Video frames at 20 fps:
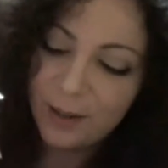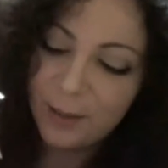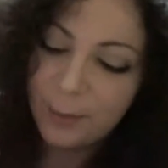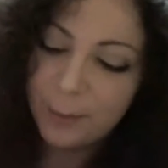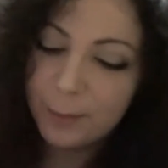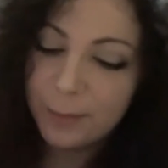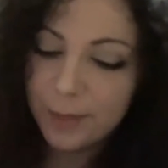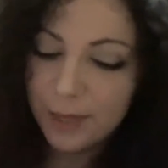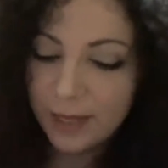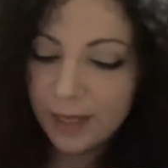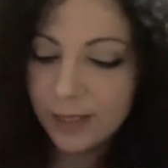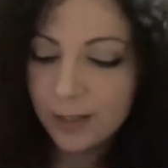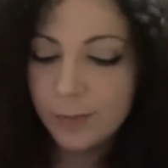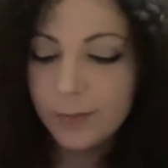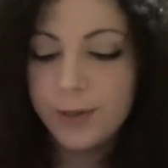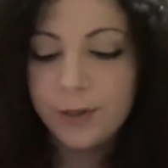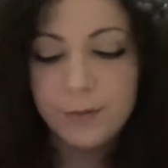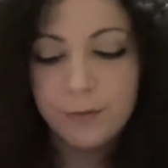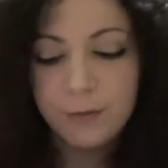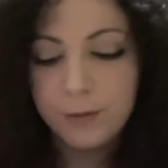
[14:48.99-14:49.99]
Me and
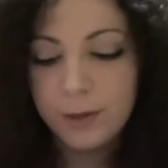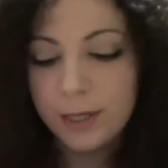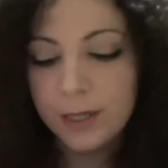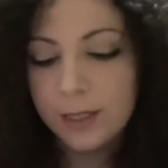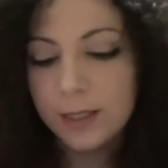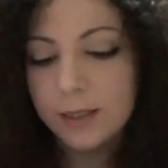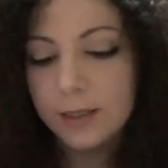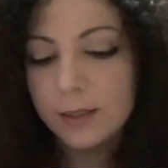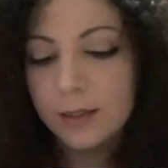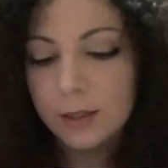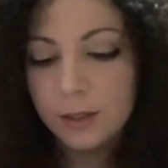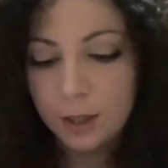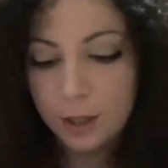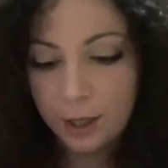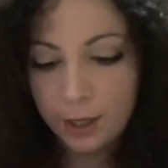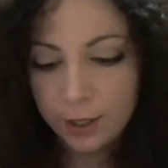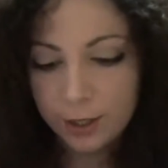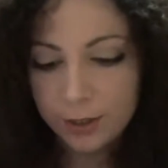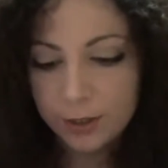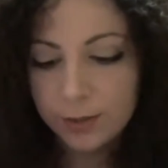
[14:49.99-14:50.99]
my friend
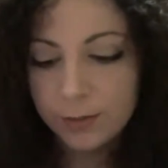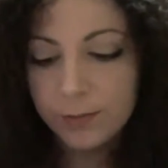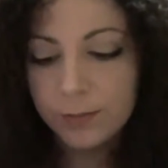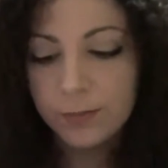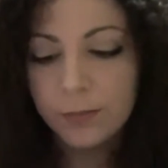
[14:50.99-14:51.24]
Scott,